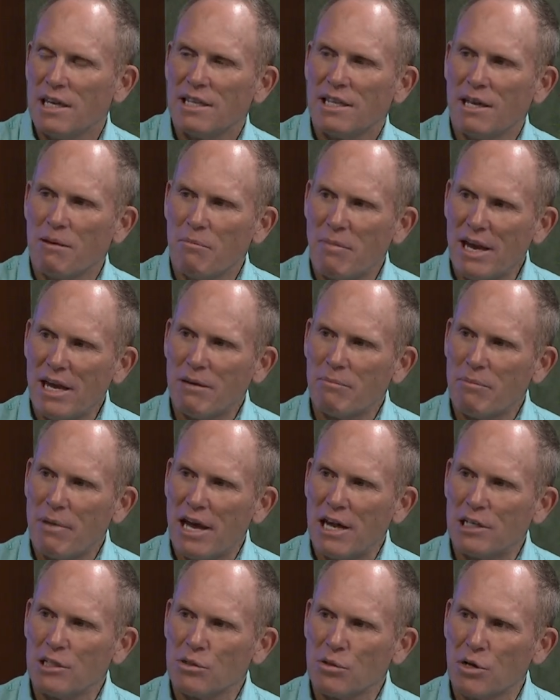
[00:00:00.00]
They make
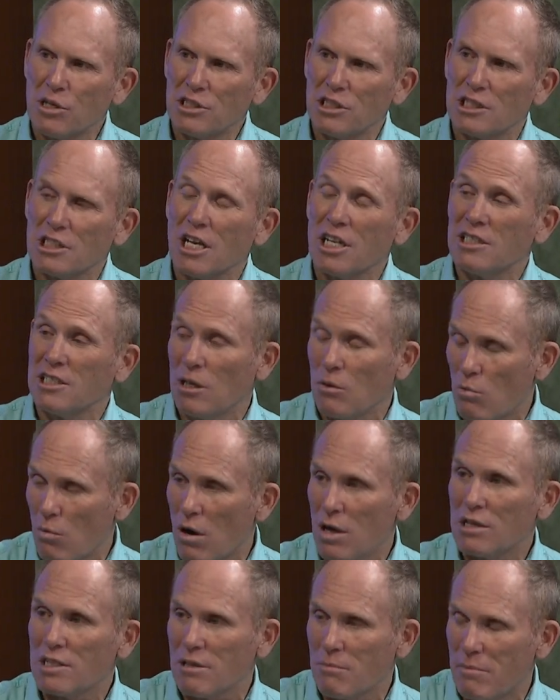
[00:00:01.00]
bad choices because they
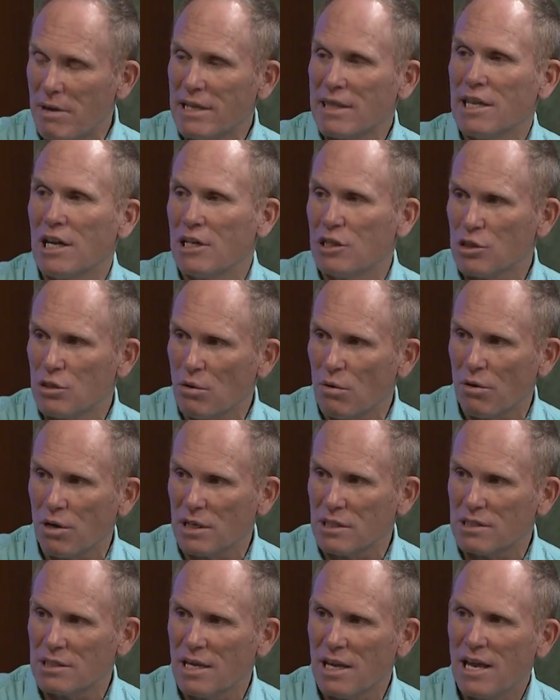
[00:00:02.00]
want to make that
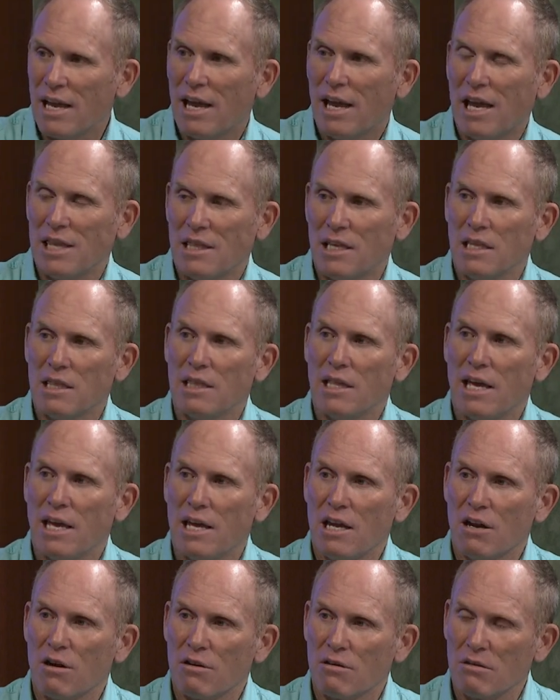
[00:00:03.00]
choice, and then
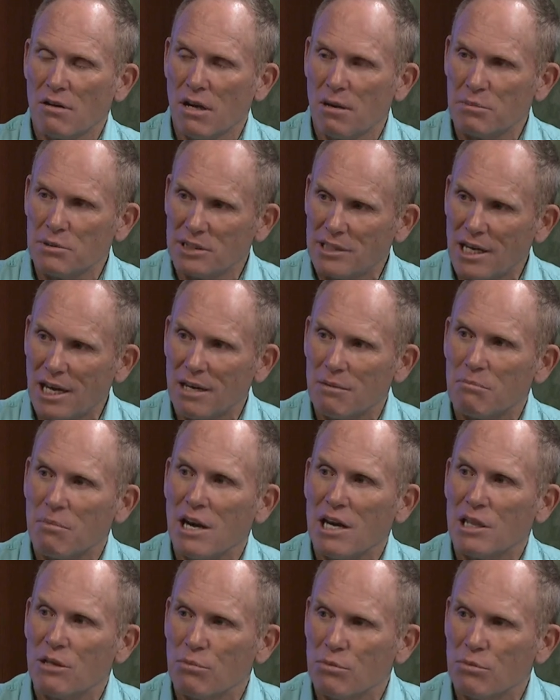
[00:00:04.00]
they are upset by the